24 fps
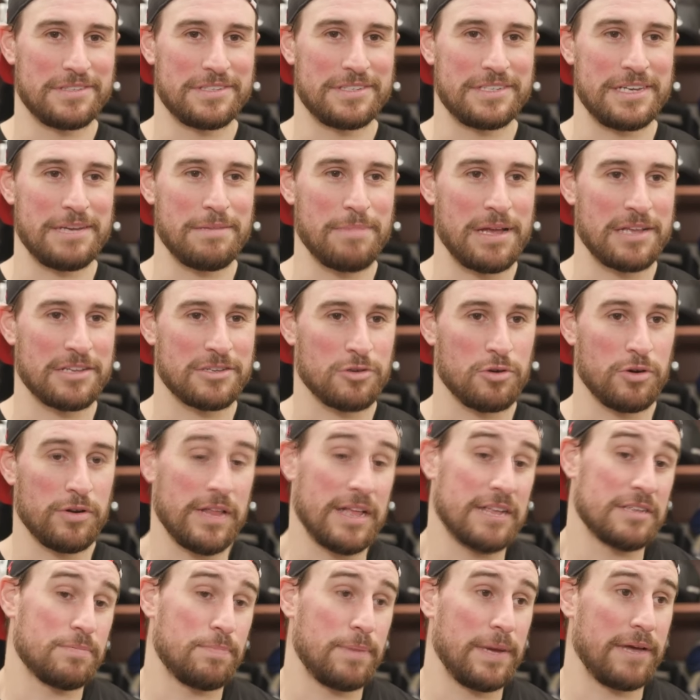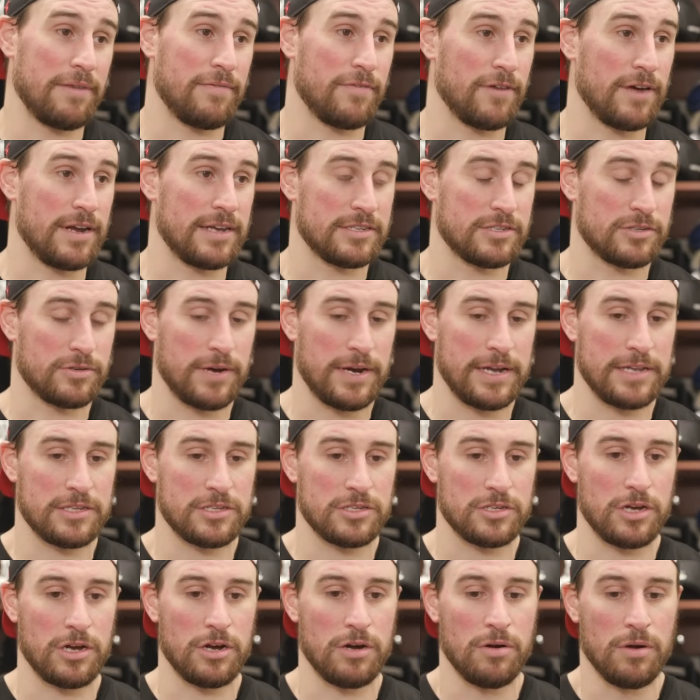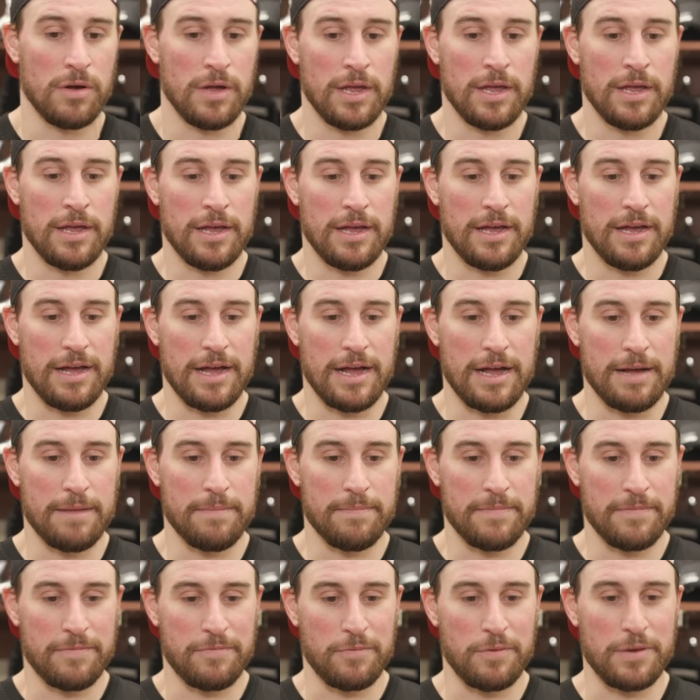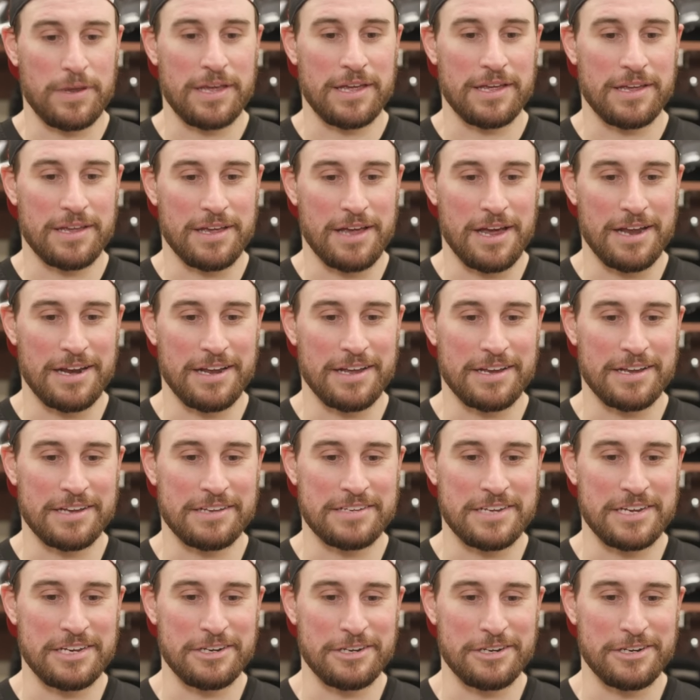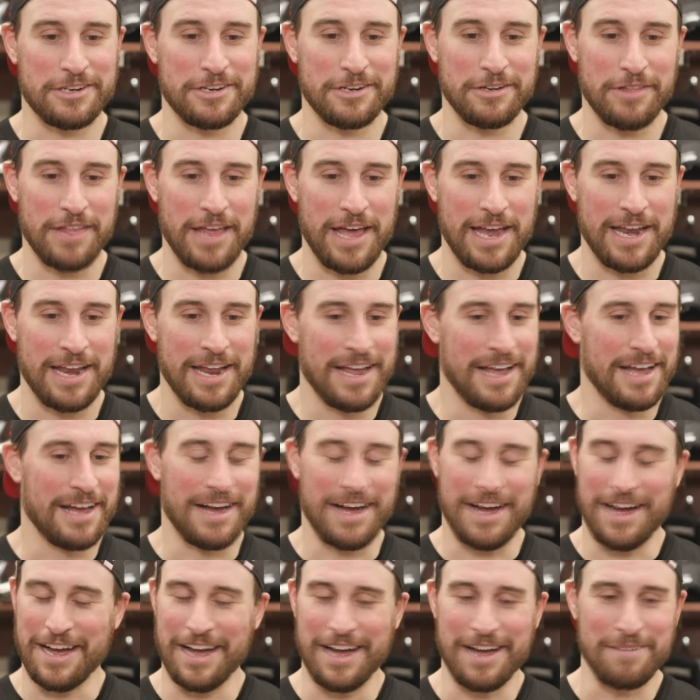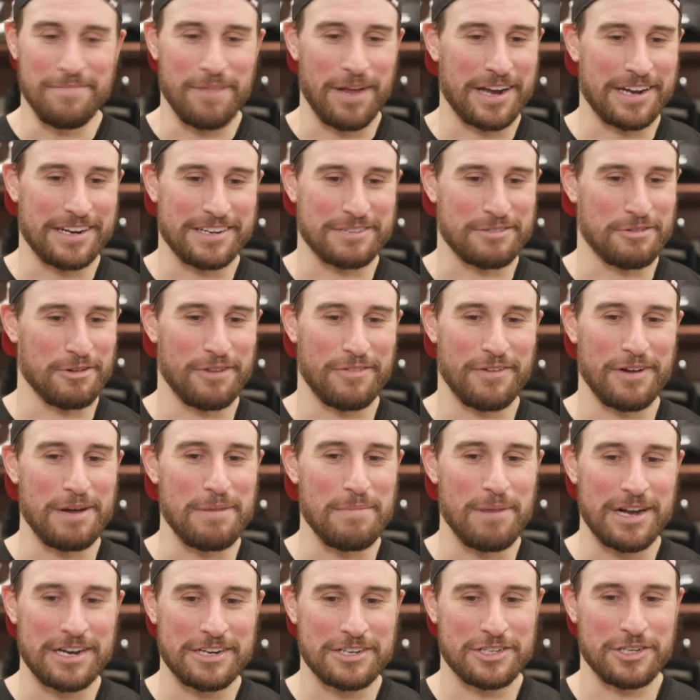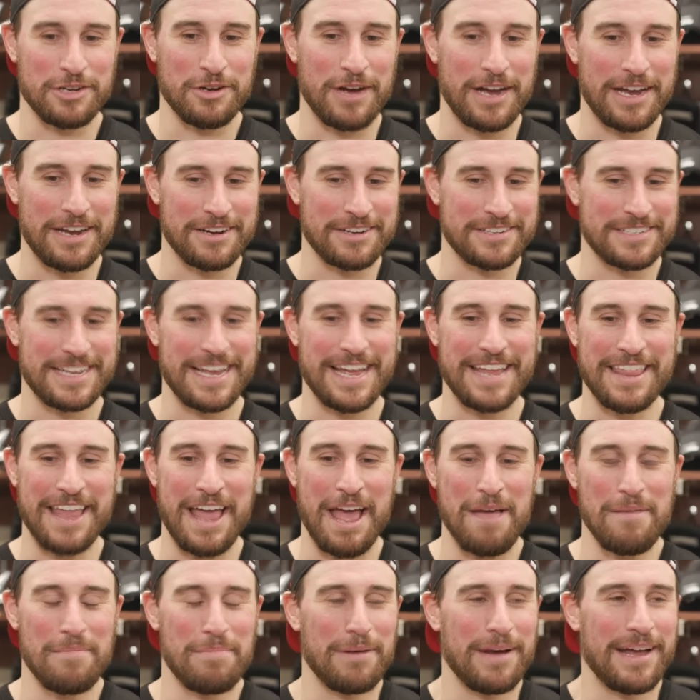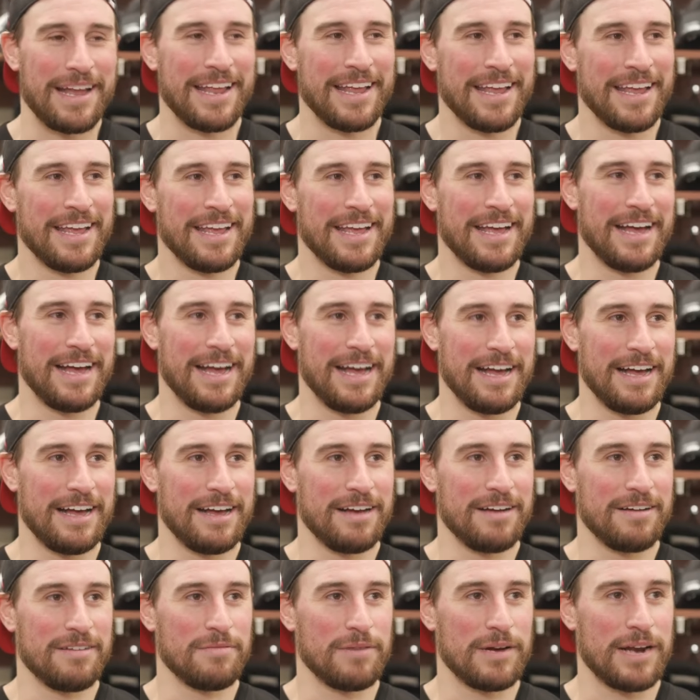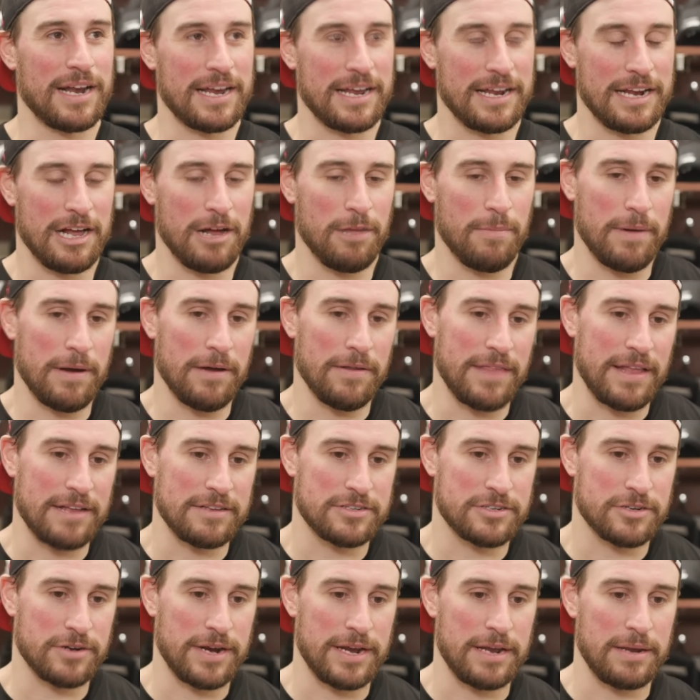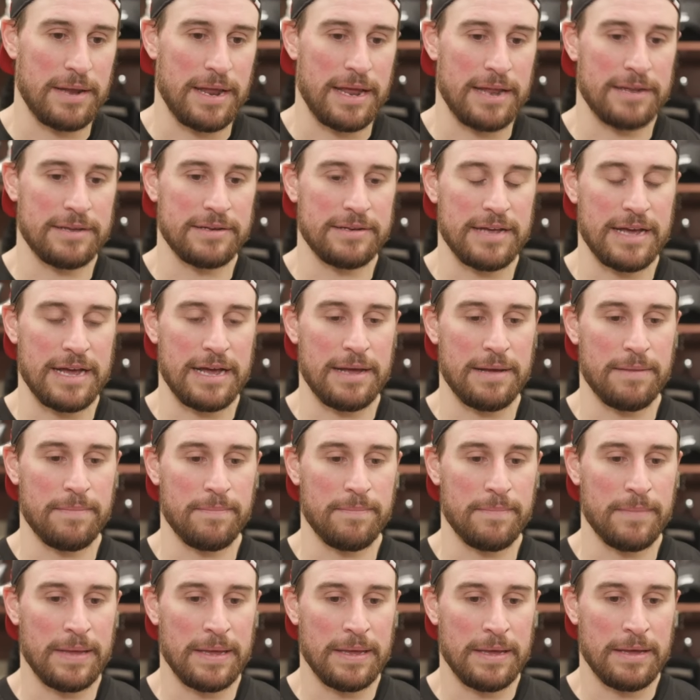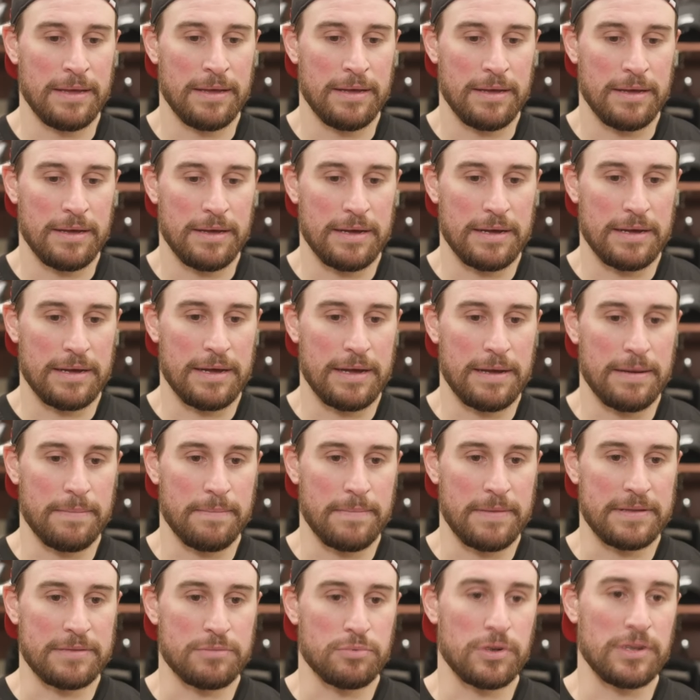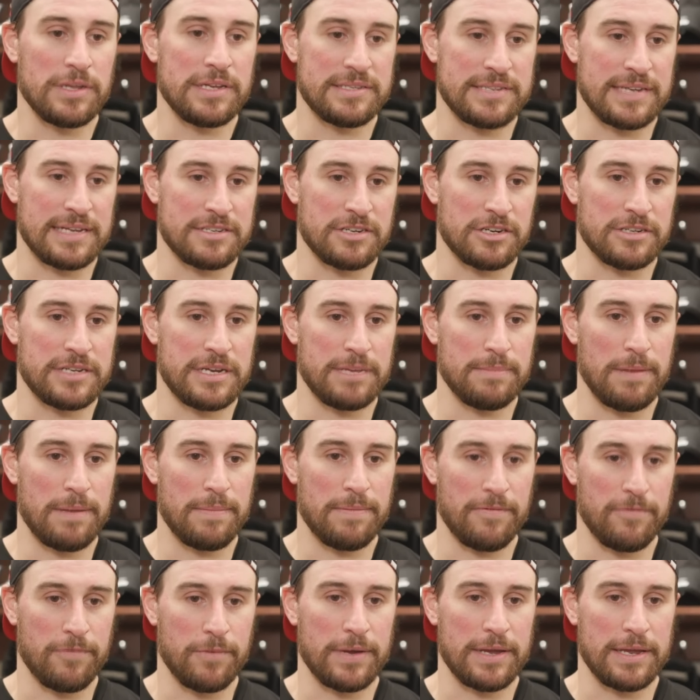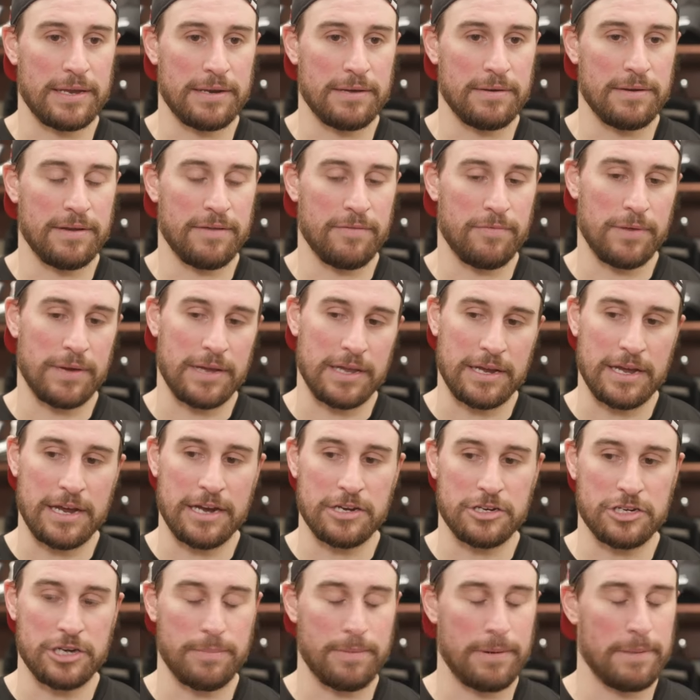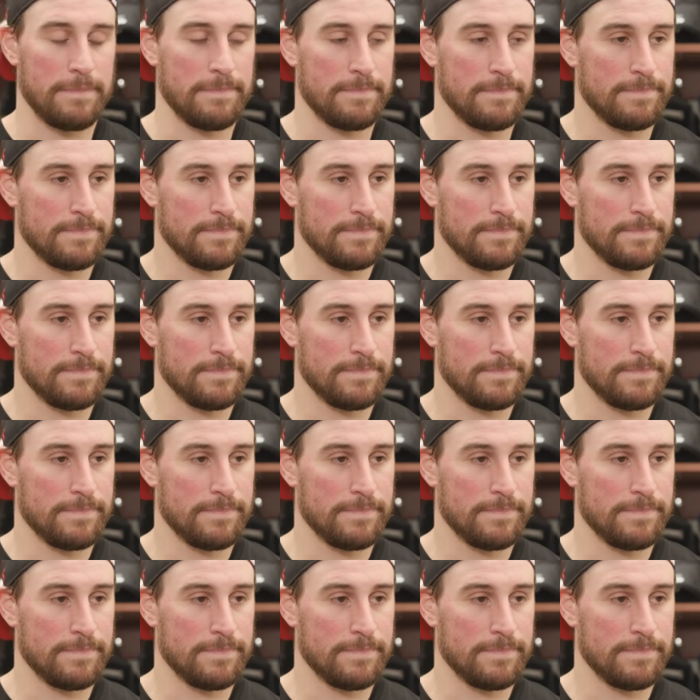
D-men score, that's big for us, right? So if we can kind of continue to do that, I'm not going to score very much, so I understand that. But when I can help out, that's great. And it really sets our team up if we can kind of chip in.